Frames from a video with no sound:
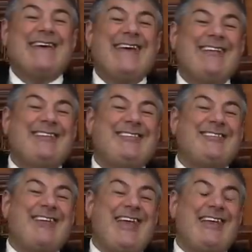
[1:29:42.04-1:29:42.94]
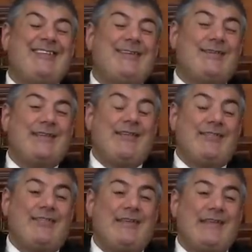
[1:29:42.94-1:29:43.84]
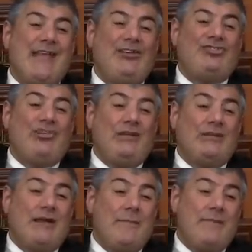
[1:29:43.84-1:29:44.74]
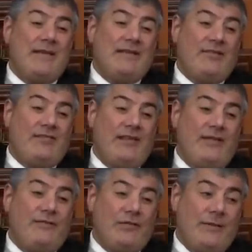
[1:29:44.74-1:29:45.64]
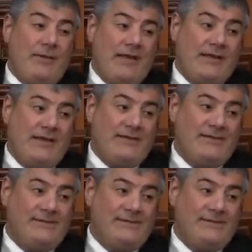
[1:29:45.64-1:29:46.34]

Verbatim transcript: can change your destination tremendously for the better.